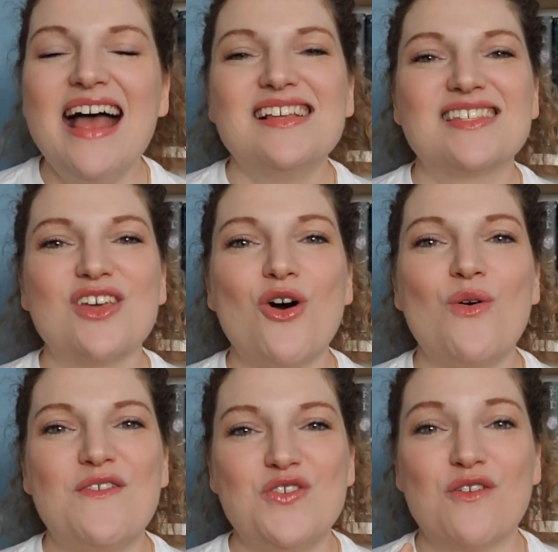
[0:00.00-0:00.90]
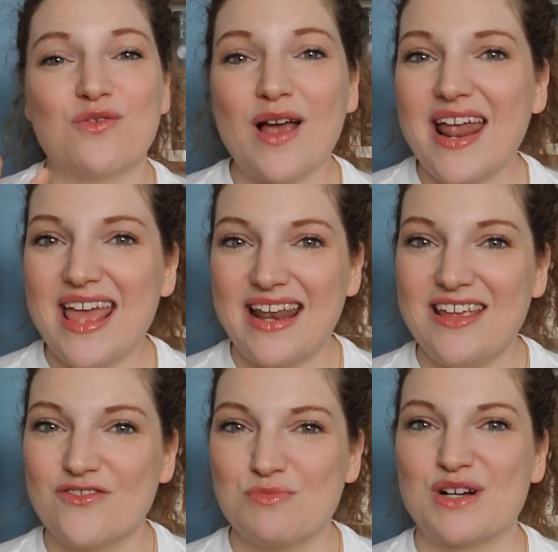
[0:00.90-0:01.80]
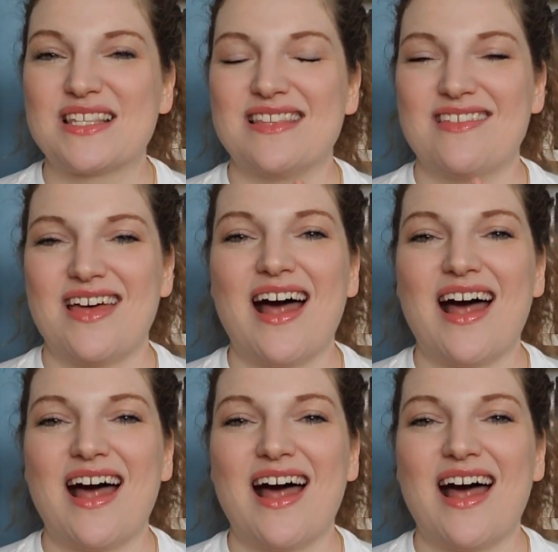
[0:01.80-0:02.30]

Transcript: So, if you have read any of the books that